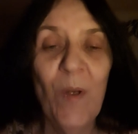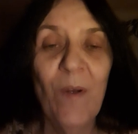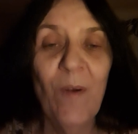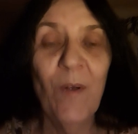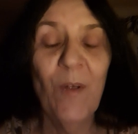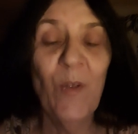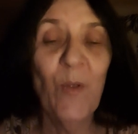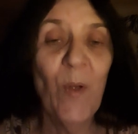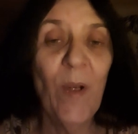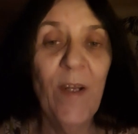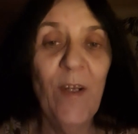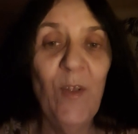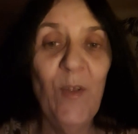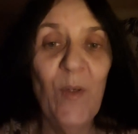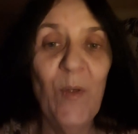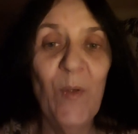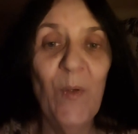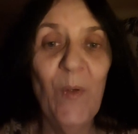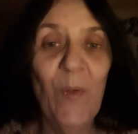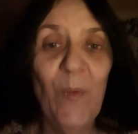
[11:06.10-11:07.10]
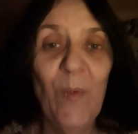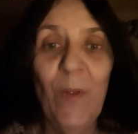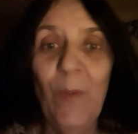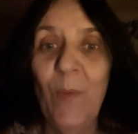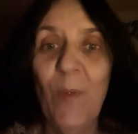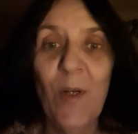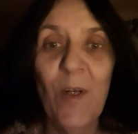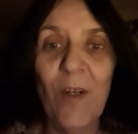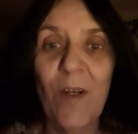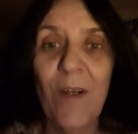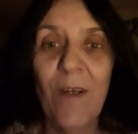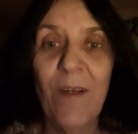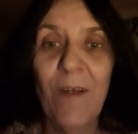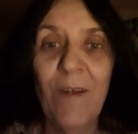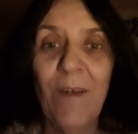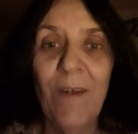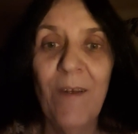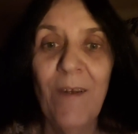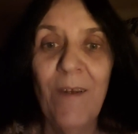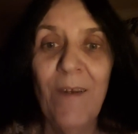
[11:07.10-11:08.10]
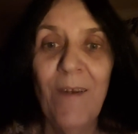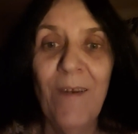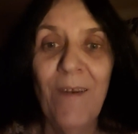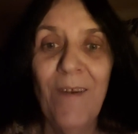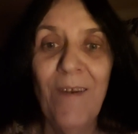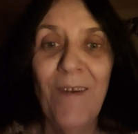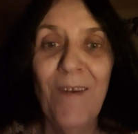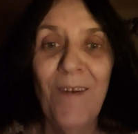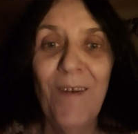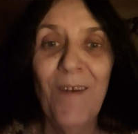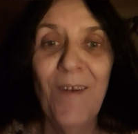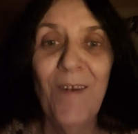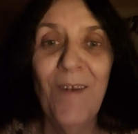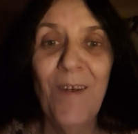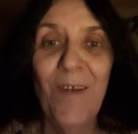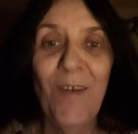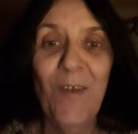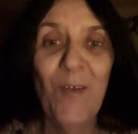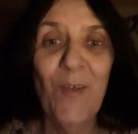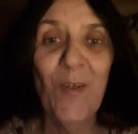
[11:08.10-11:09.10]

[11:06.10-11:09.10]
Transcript: or try to do will work. It's